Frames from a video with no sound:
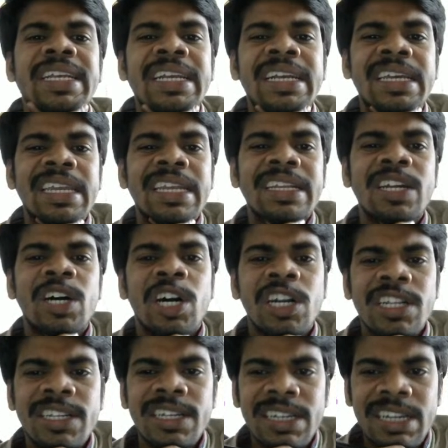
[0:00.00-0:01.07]
increased
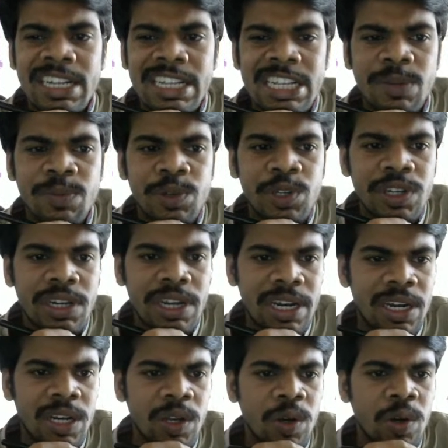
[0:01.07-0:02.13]
oxygen consumption
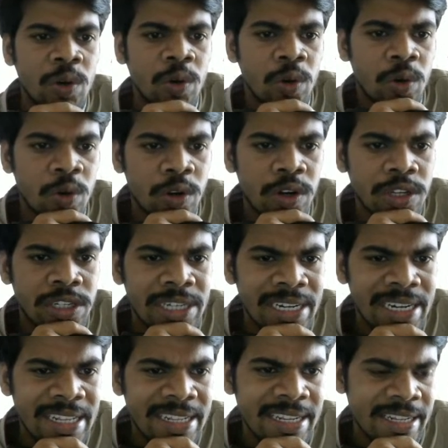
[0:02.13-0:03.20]
and
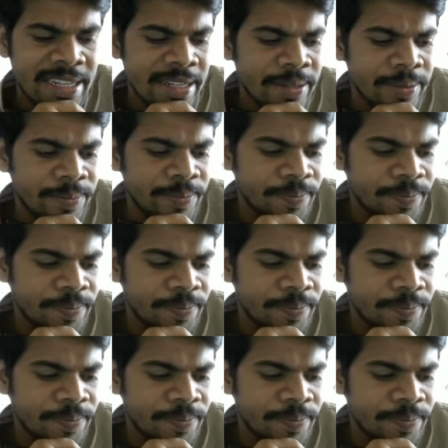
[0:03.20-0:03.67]
glucogenesis?